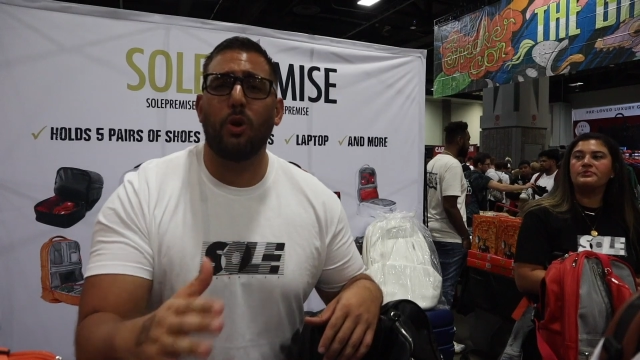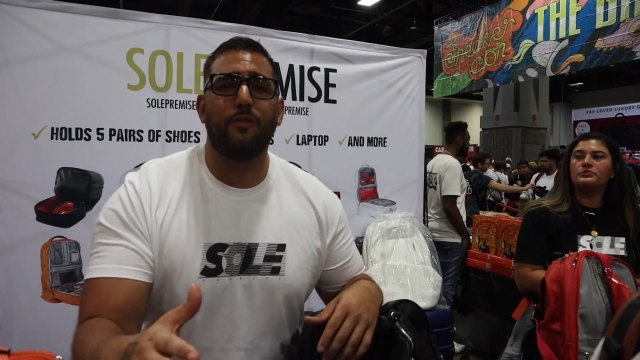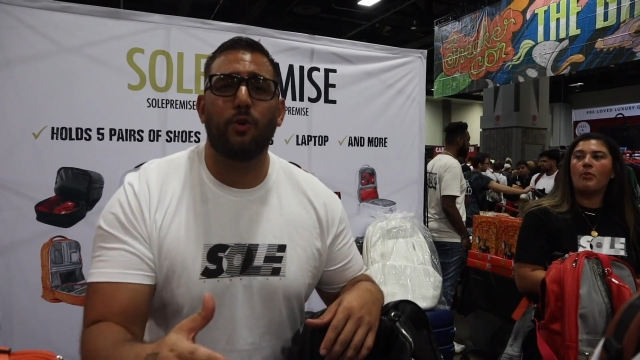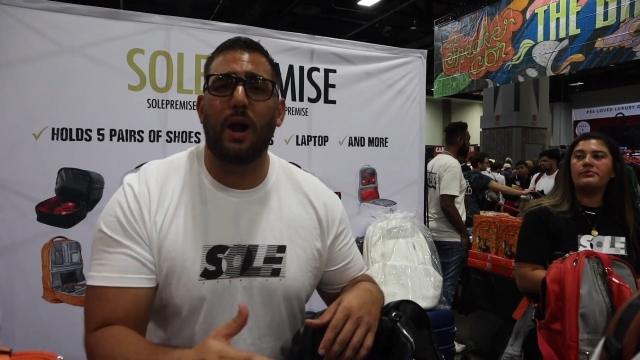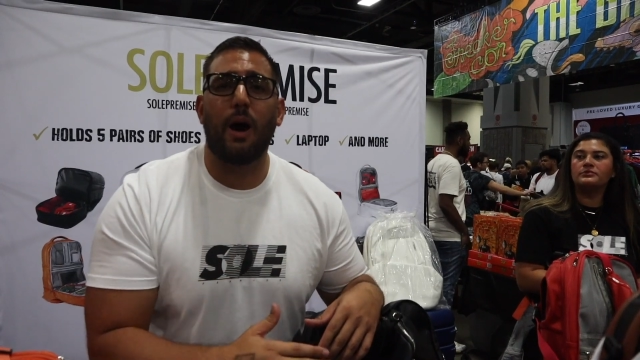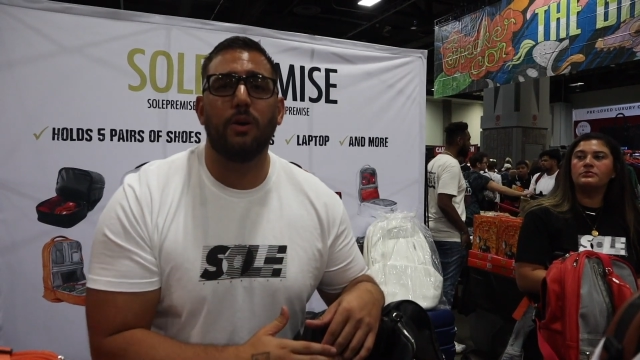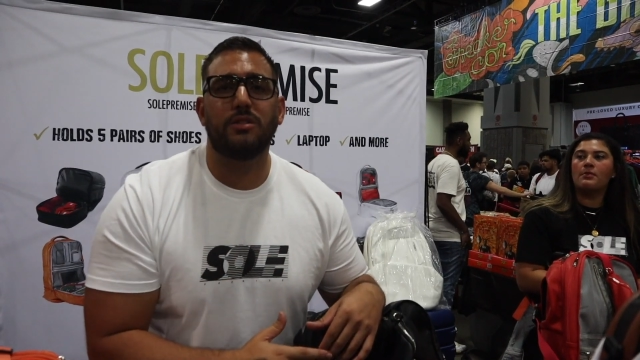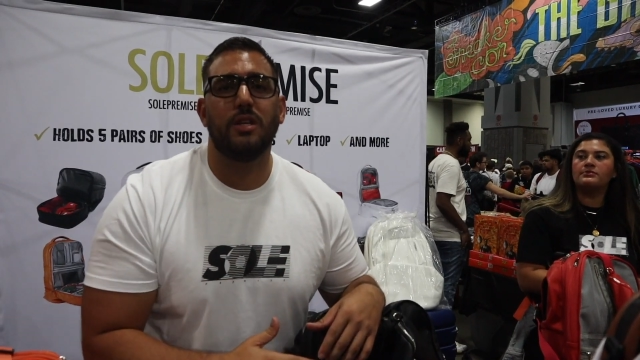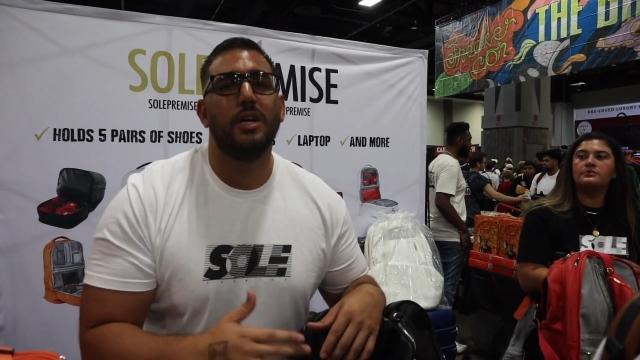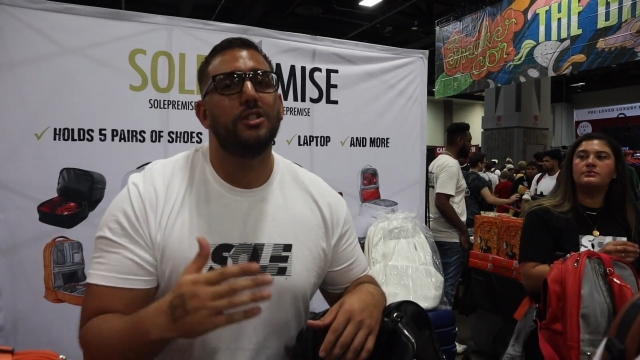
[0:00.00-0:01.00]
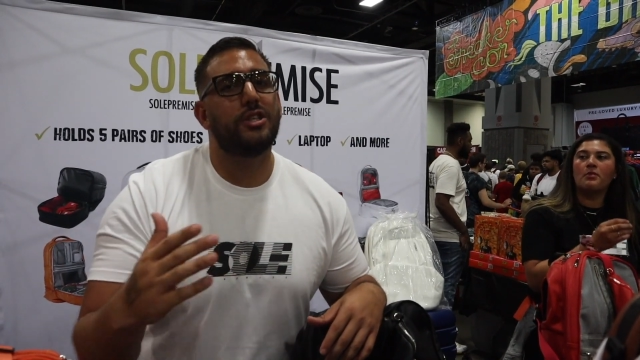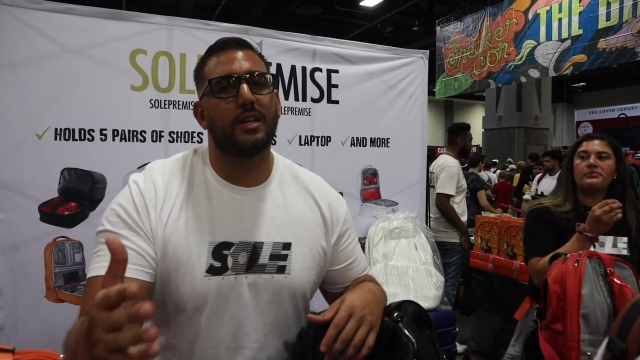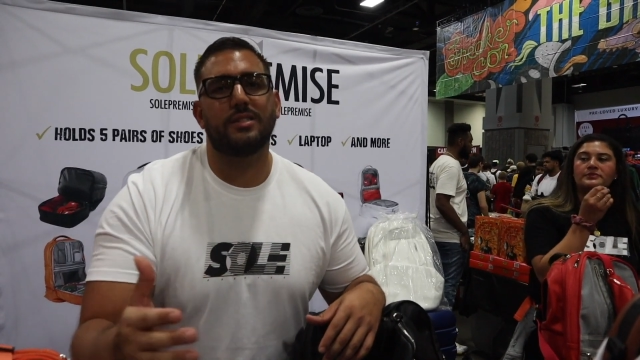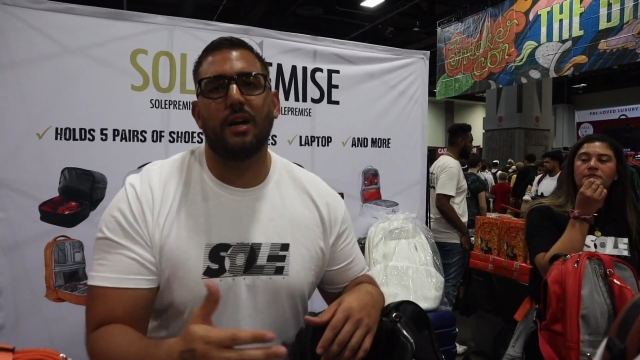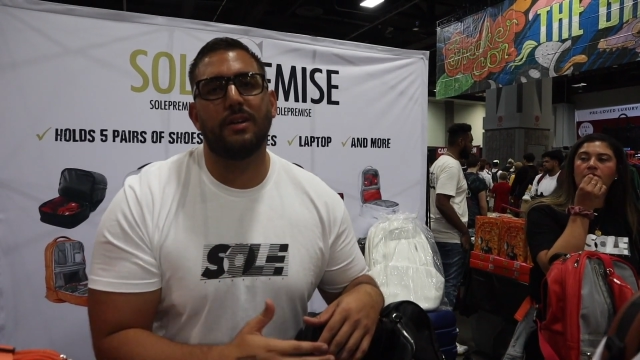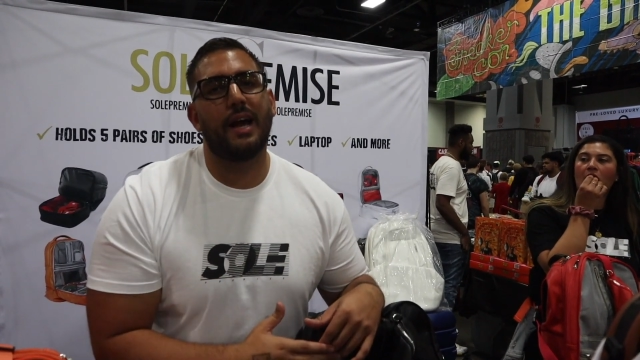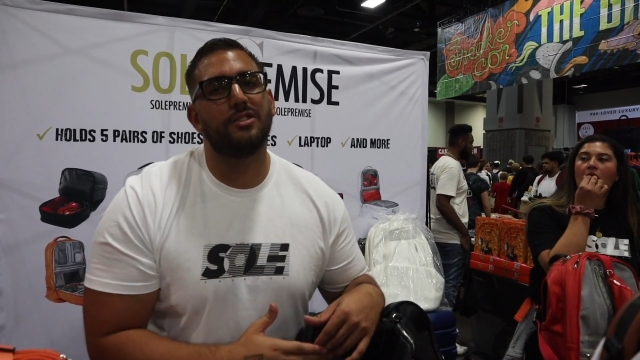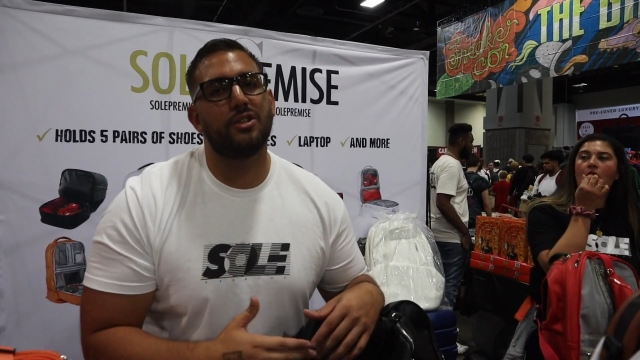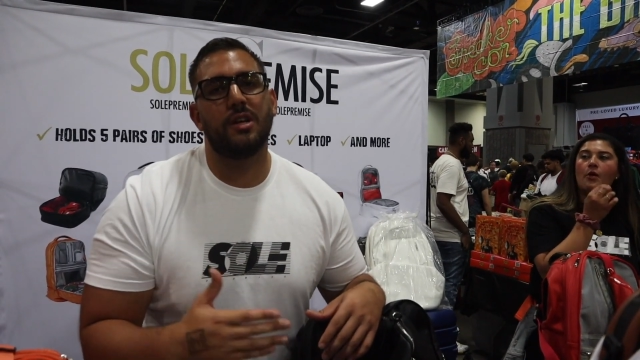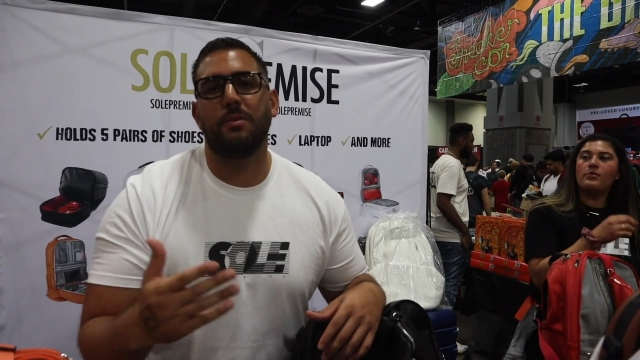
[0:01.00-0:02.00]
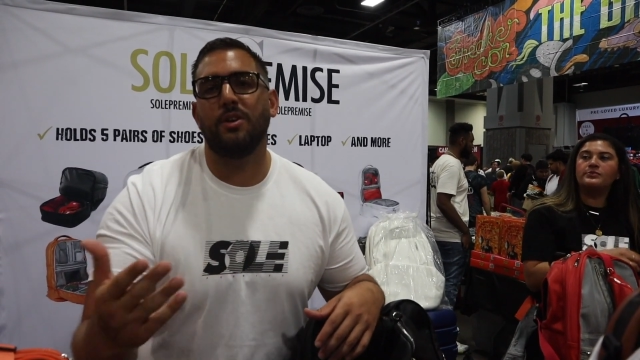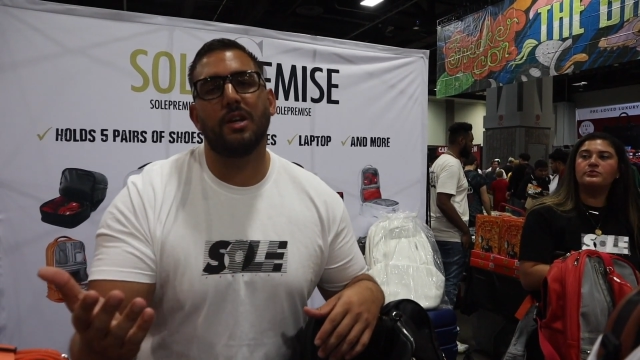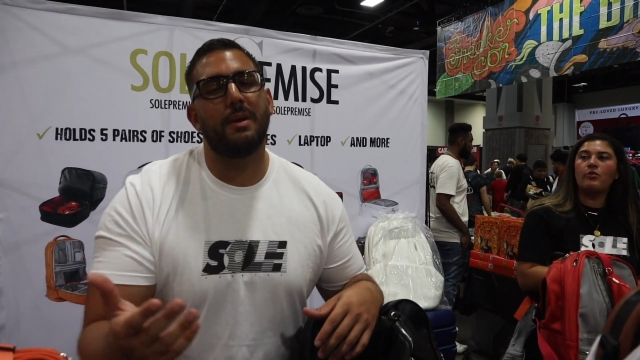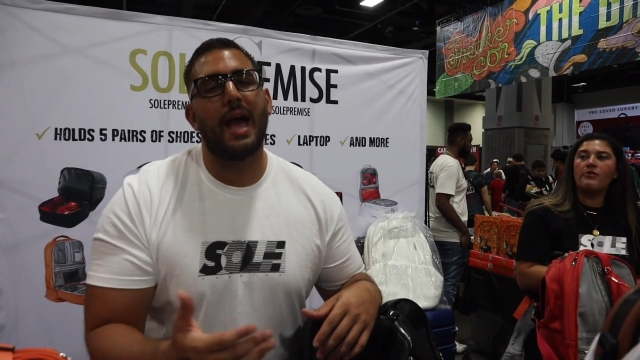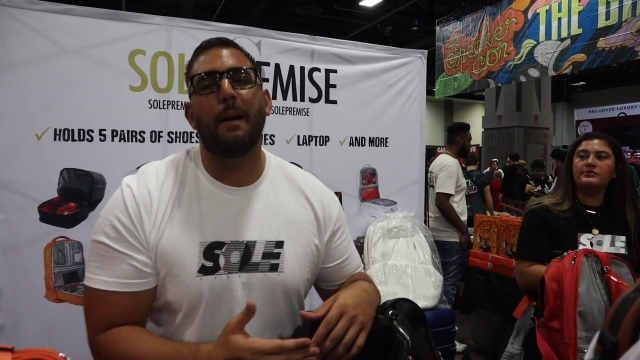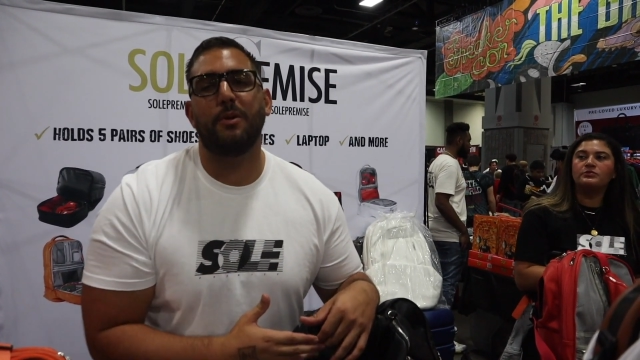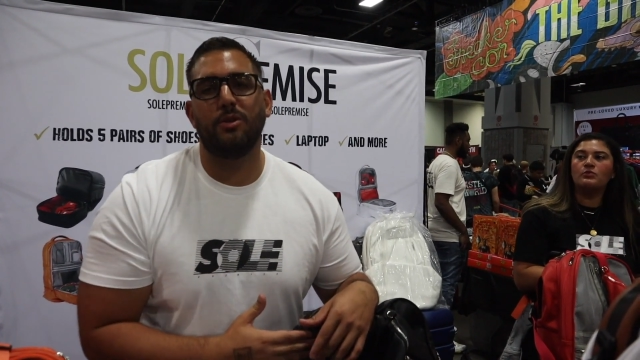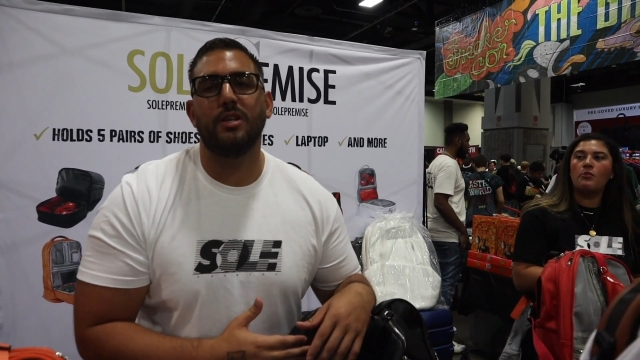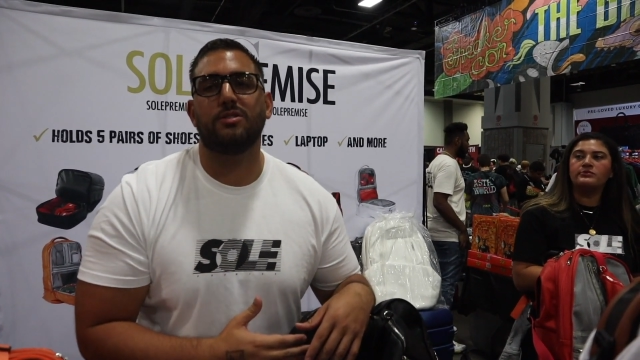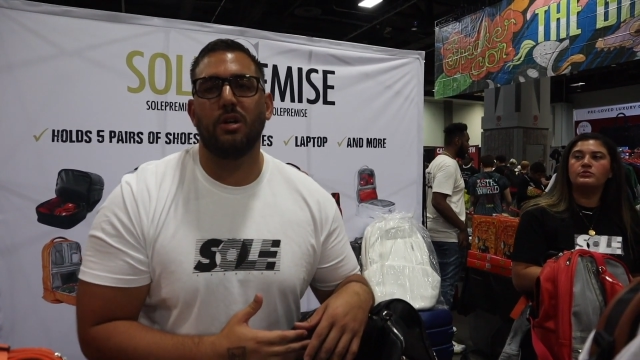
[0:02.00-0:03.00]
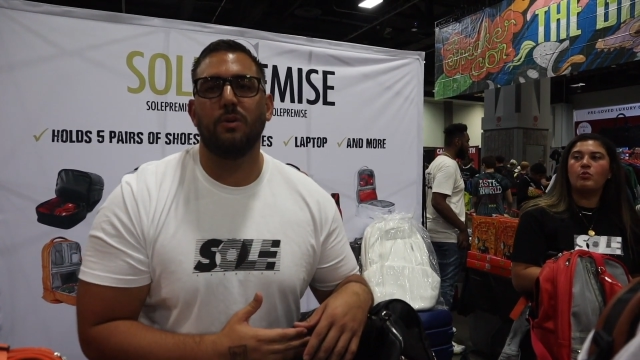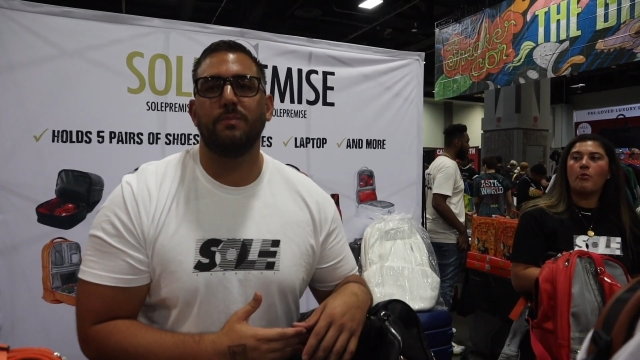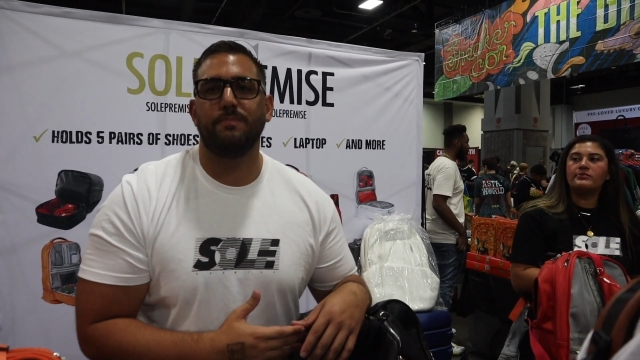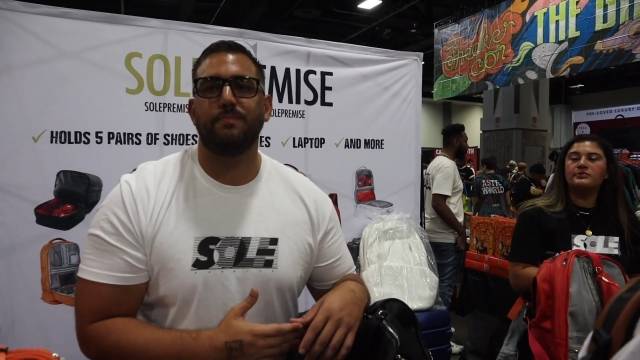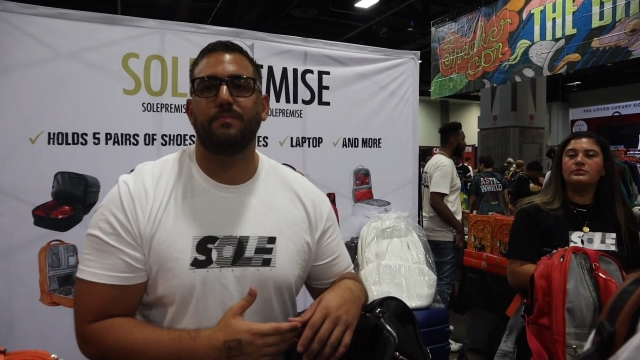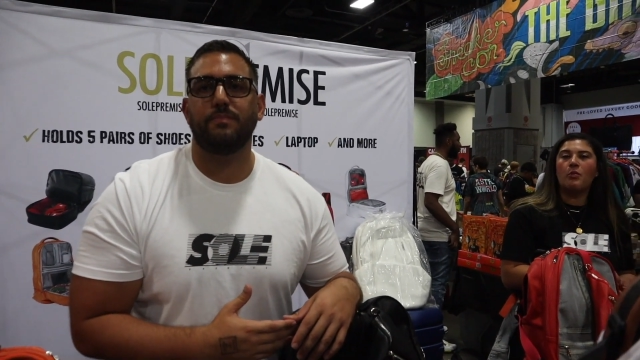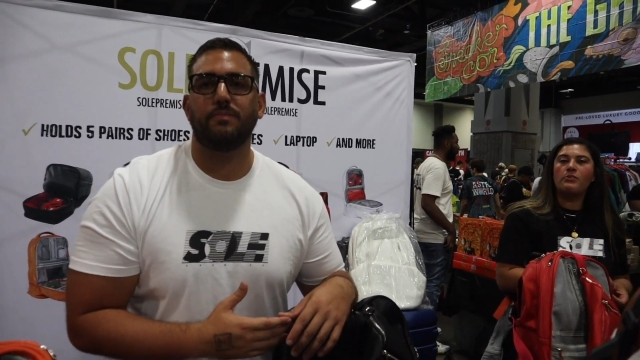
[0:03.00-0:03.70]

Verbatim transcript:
Speaker 1: 24 hours check us out, guys. You're gonna you're gonna be happy you did so. No